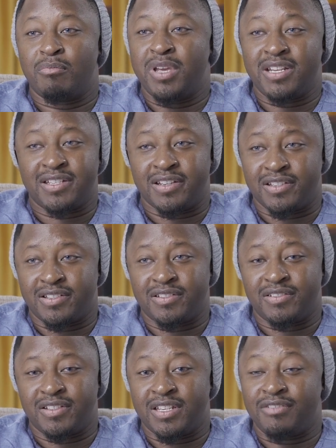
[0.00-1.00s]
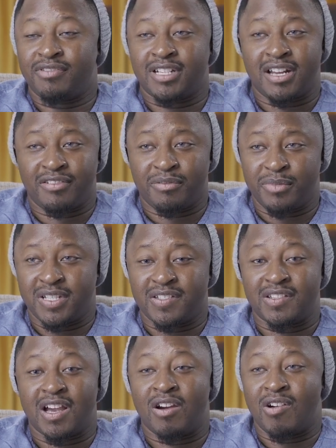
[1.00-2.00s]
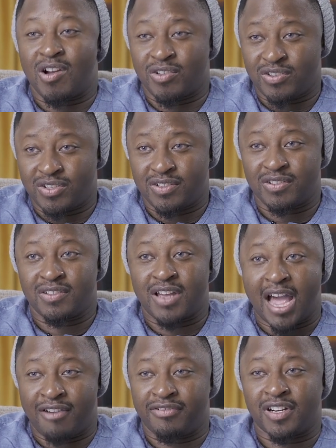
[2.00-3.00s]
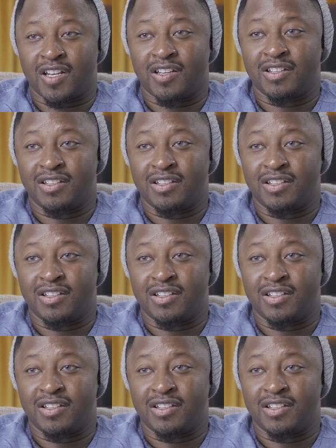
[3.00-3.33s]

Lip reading: ministers, different governments around Africa.